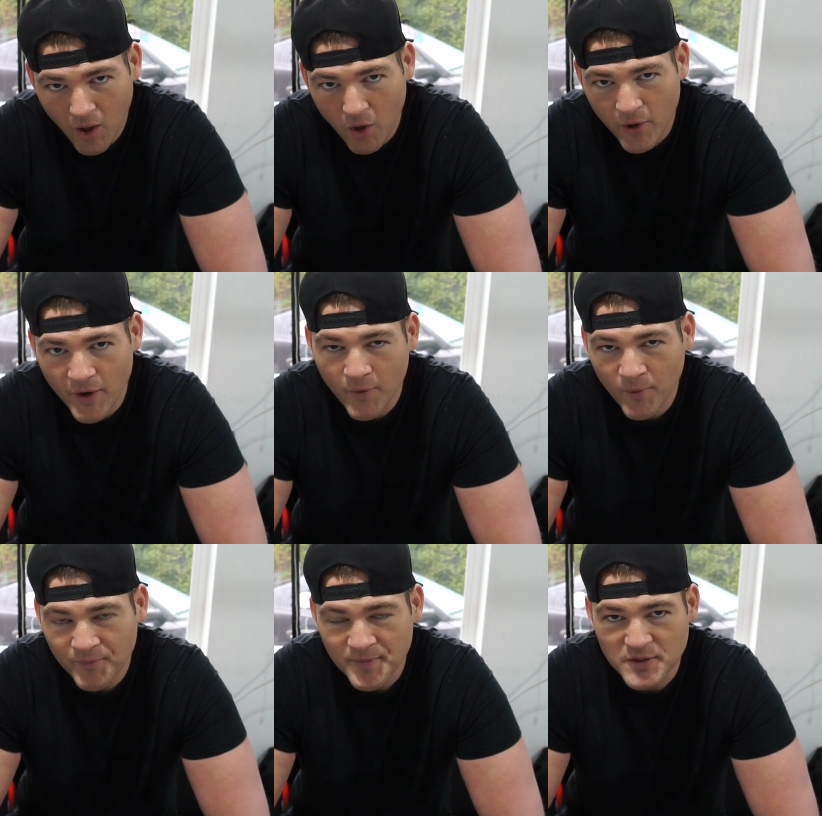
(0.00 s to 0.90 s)
or another
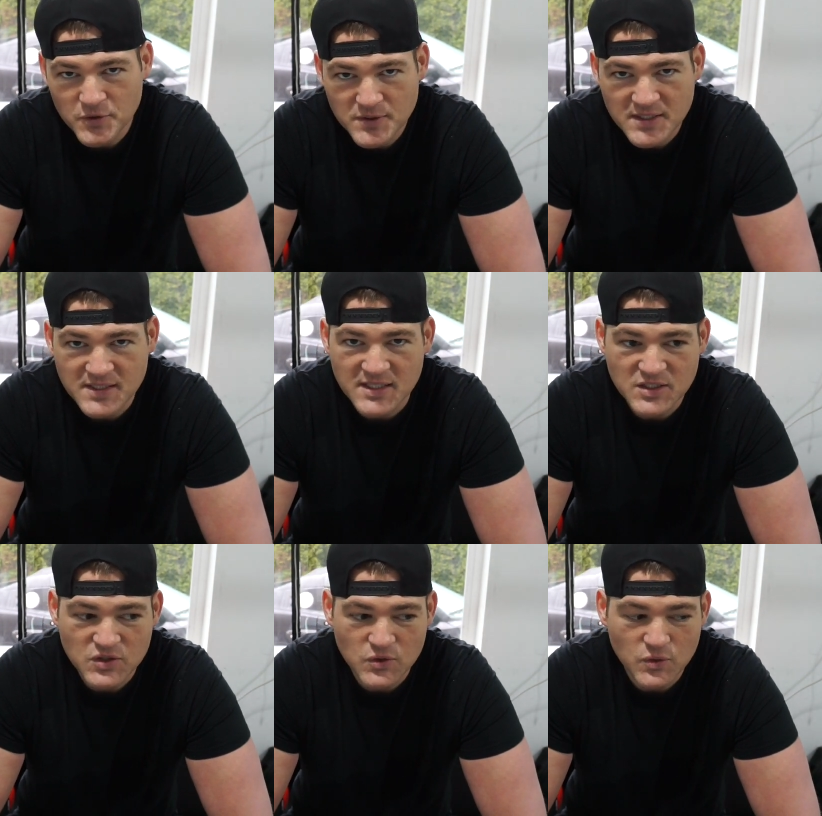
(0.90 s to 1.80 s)
one from the
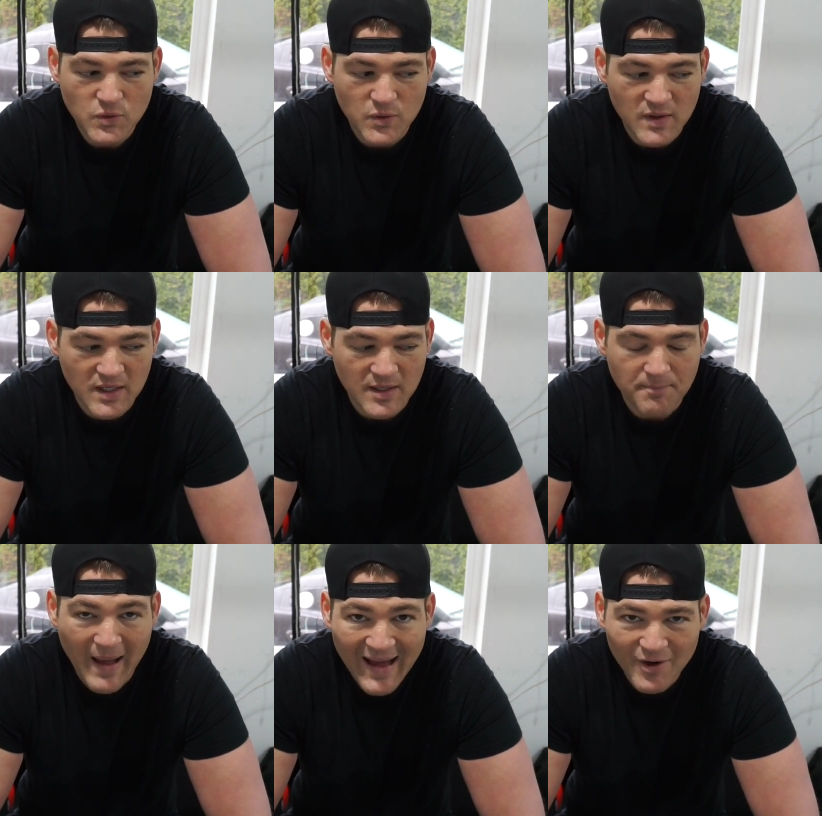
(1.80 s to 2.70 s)
2ZZ to
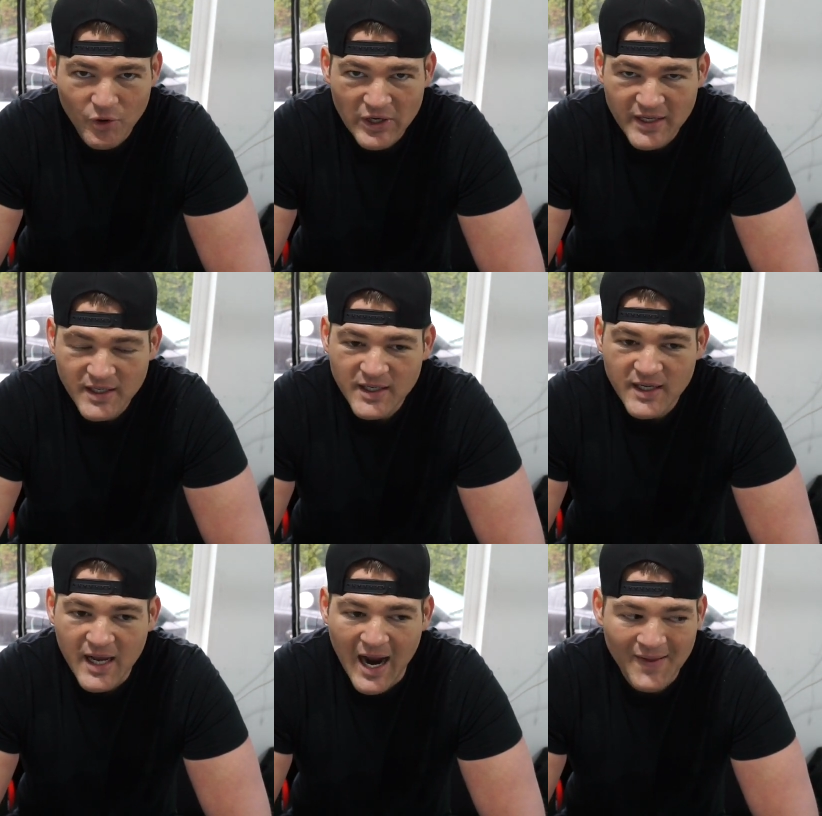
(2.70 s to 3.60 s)
the battery.
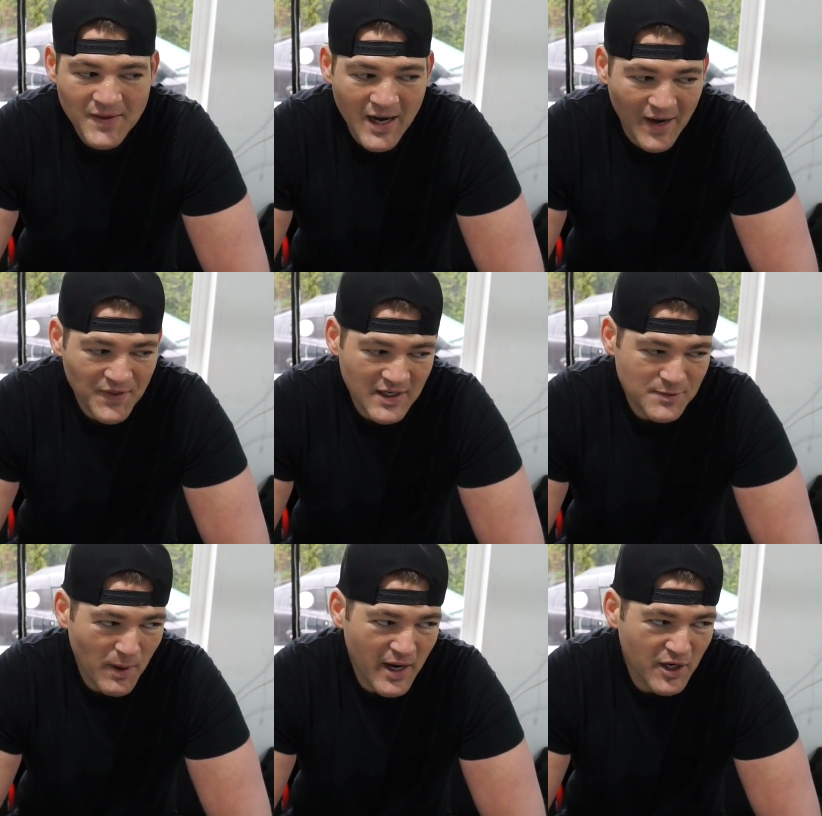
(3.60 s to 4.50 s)
And then I think
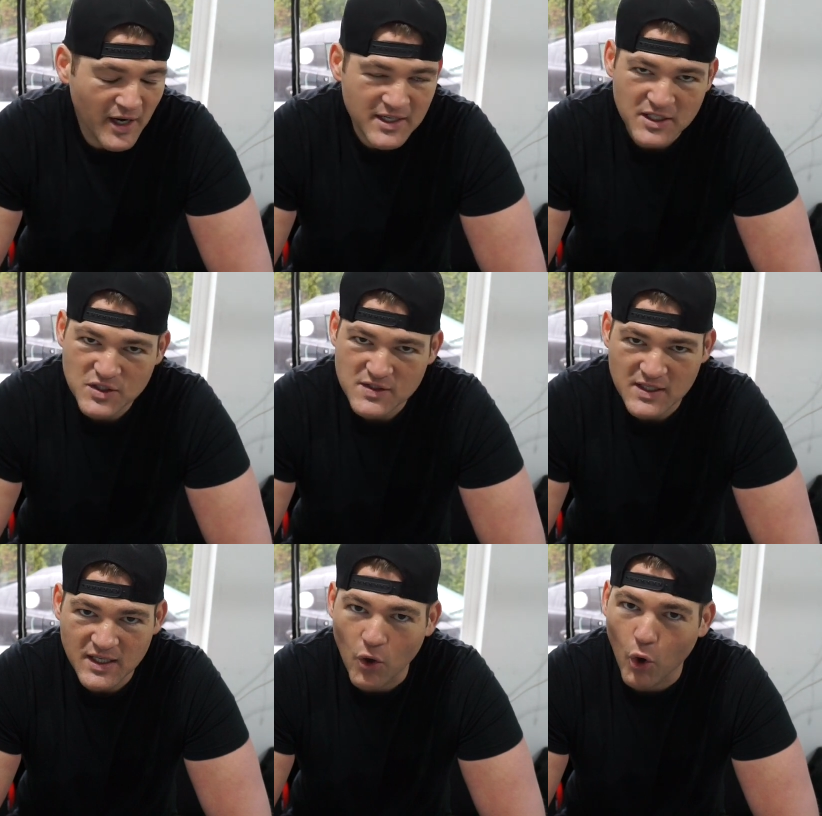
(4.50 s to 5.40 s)
it's probably a good idea just to
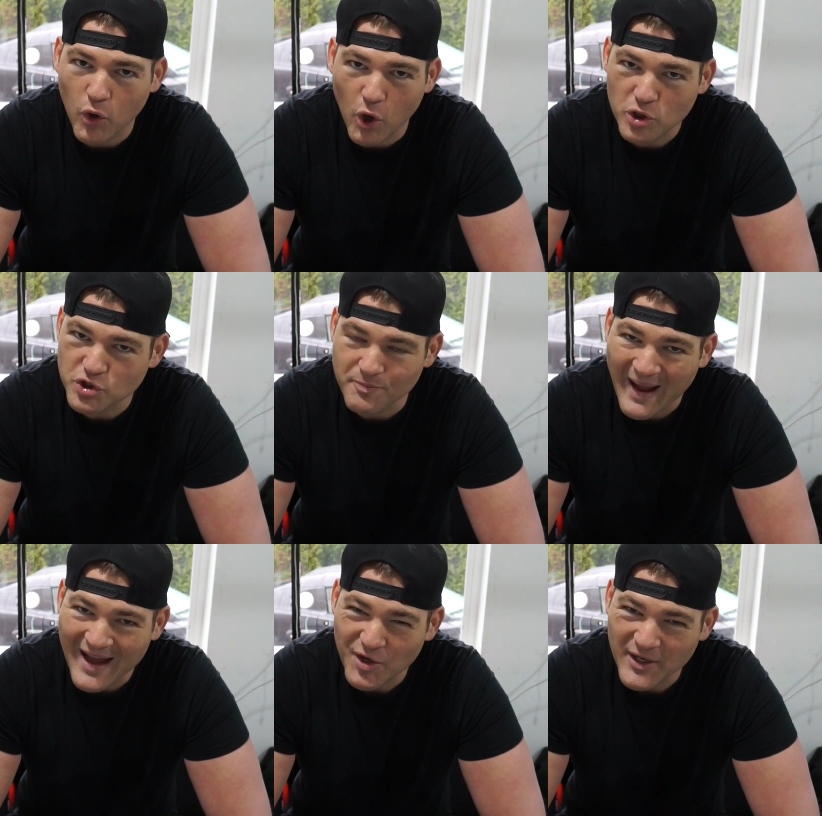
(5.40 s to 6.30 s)
get a larger
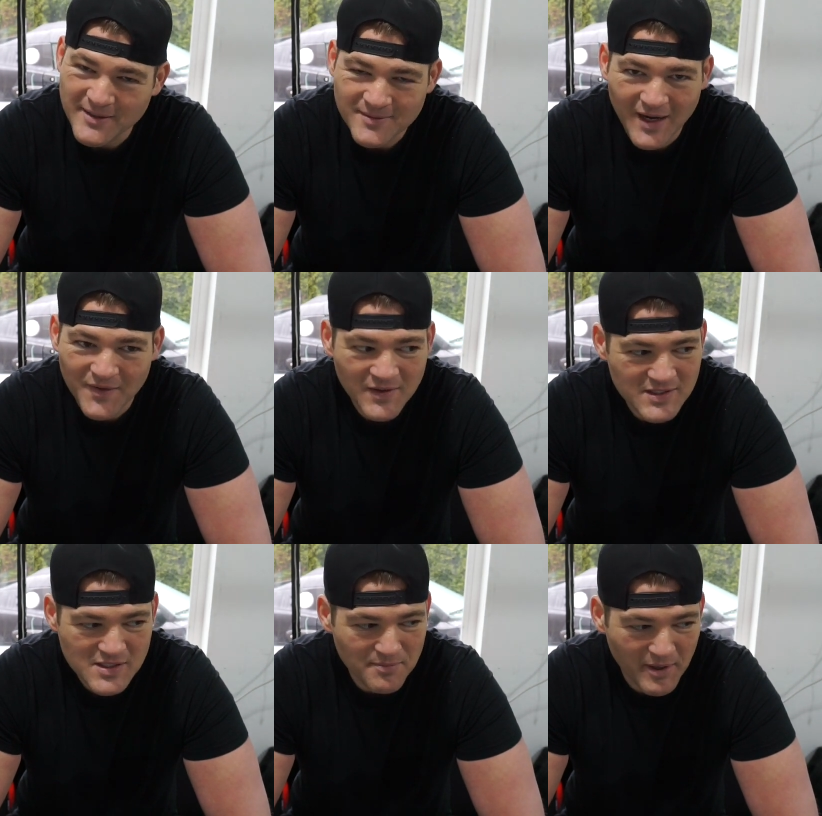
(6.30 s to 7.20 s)
battery. I think
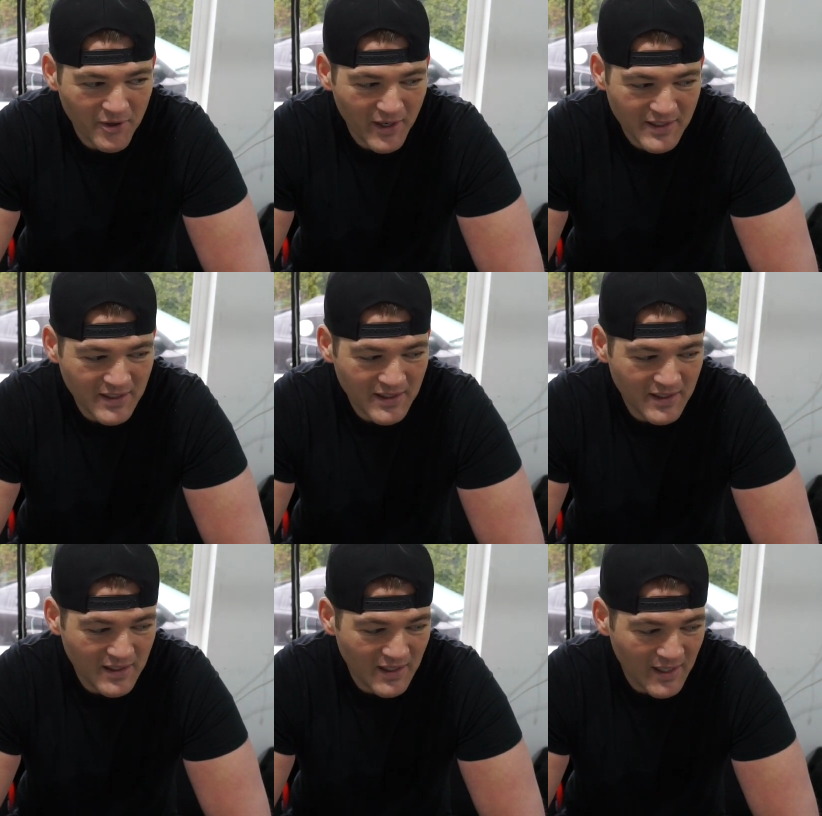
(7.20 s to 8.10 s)
it's just a better
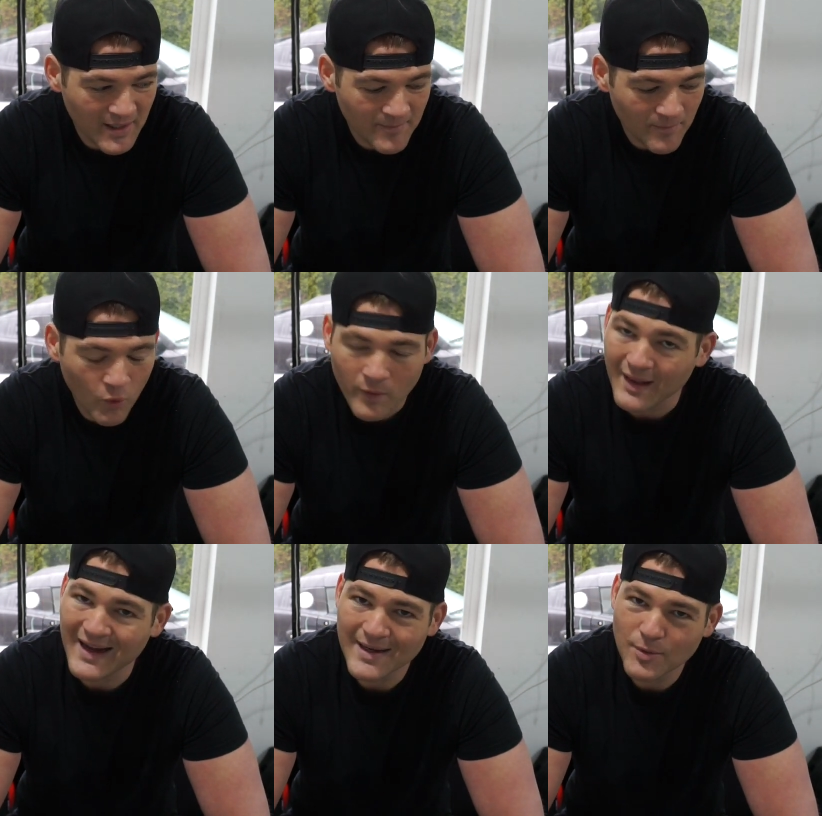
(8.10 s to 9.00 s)
idea, more
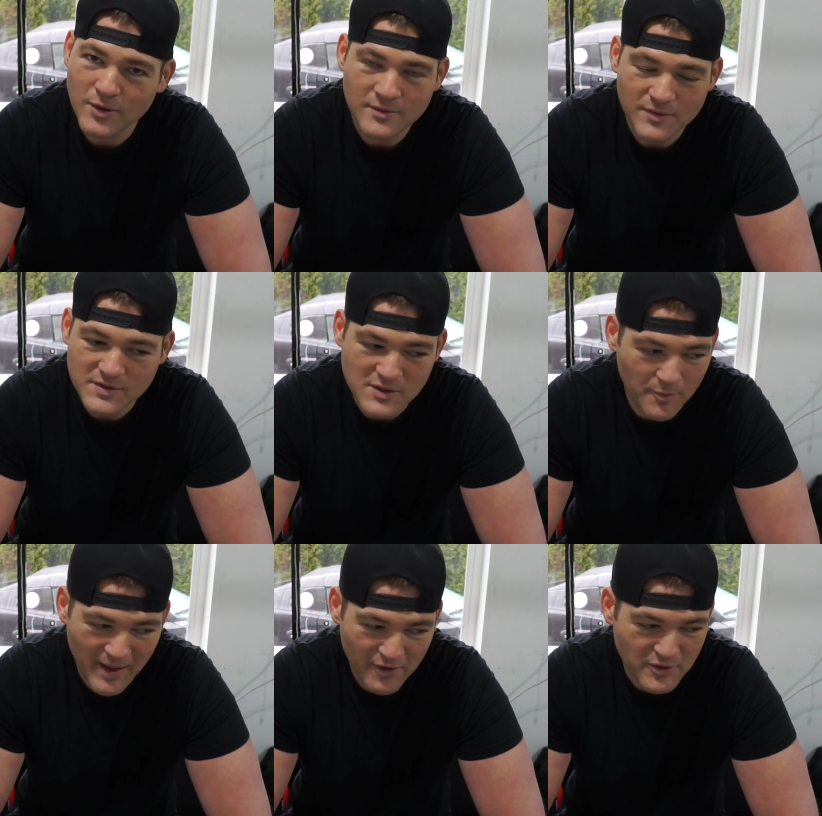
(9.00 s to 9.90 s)
reliable. Those little
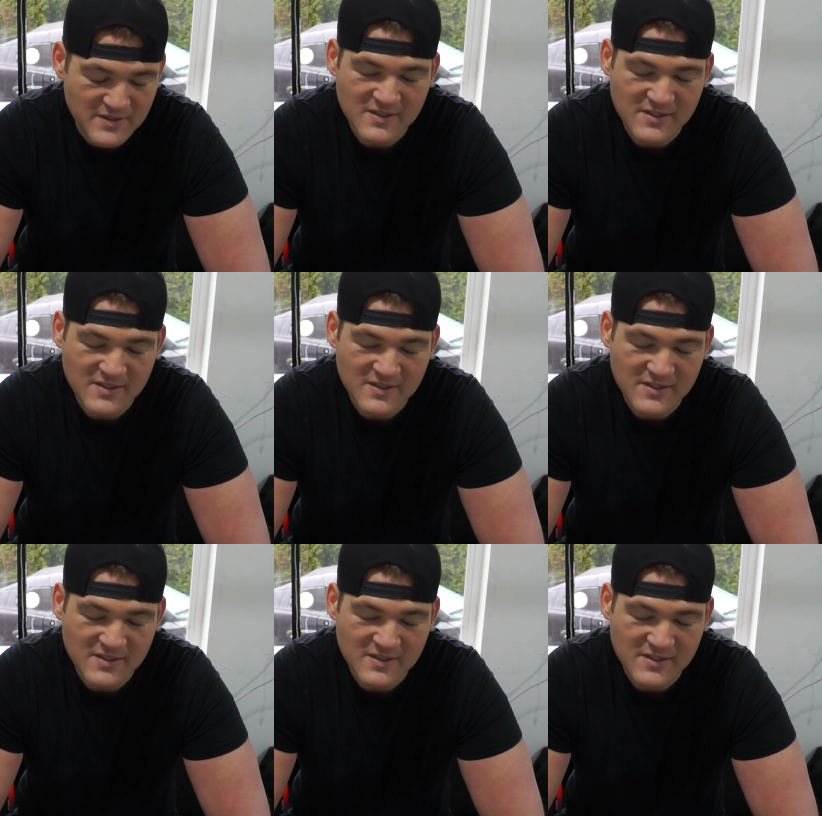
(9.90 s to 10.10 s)
batteries